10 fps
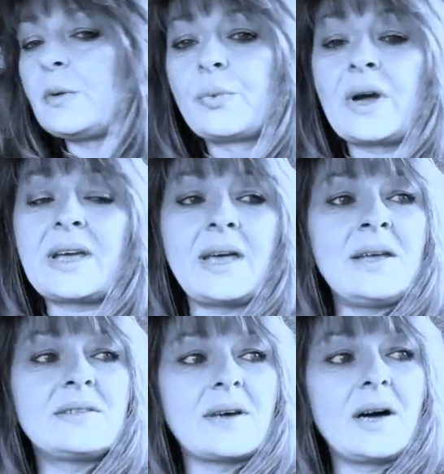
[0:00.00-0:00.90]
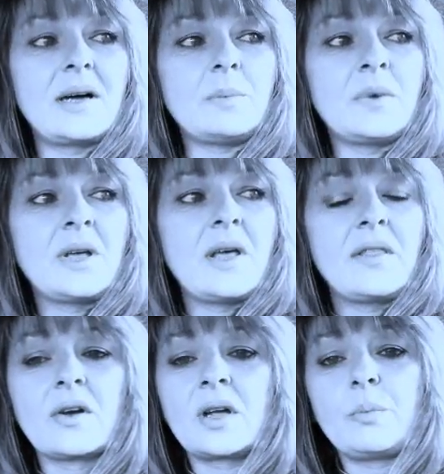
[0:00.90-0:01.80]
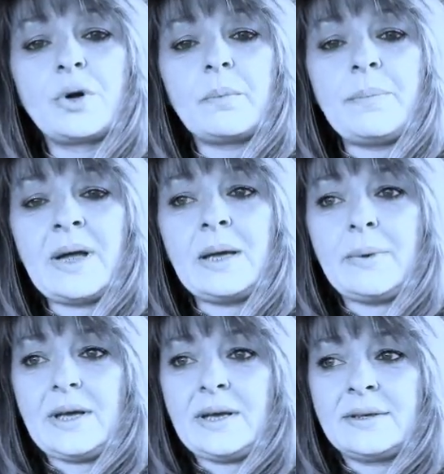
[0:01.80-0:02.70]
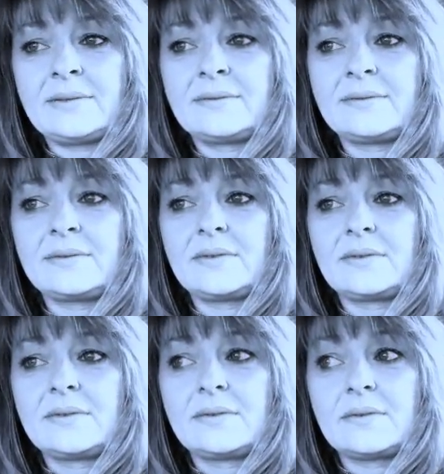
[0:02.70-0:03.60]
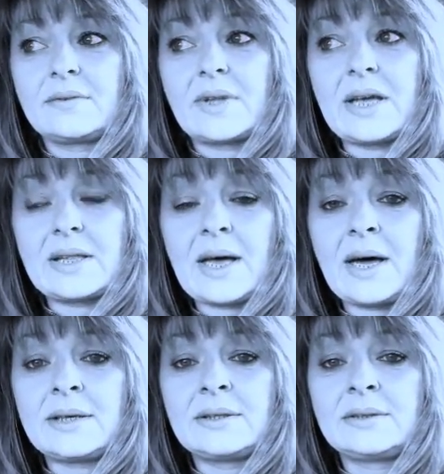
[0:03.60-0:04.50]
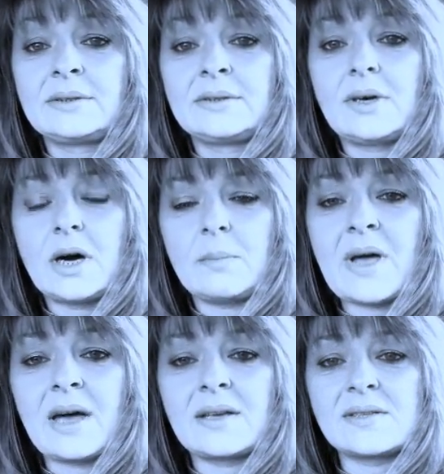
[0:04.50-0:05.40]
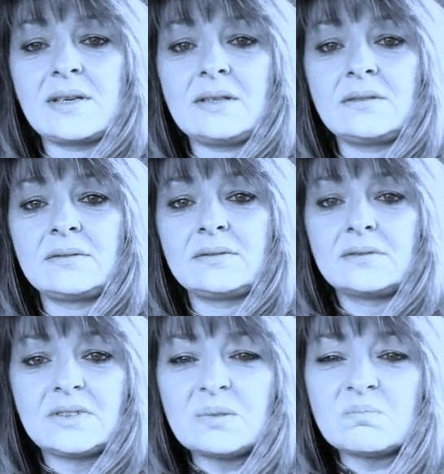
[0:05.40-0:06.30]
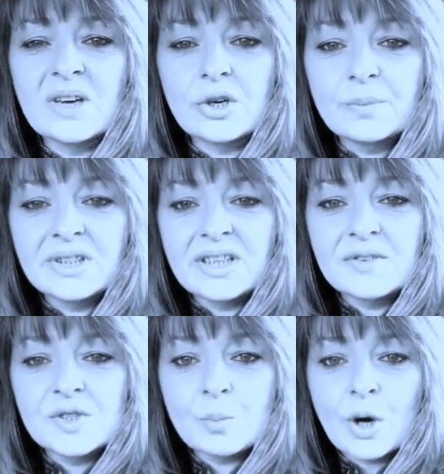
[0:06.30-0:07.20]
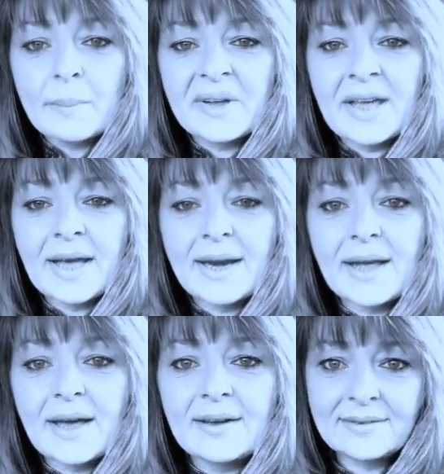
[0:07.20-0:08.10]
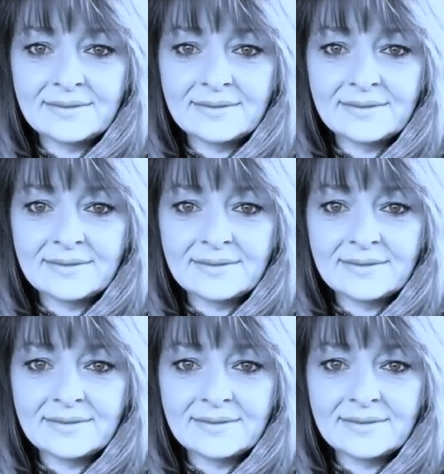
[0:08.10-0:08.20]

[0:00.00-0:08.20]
me a break. Anytime they're gonna put a baby like that on a magazine, you better believe it's propaganda.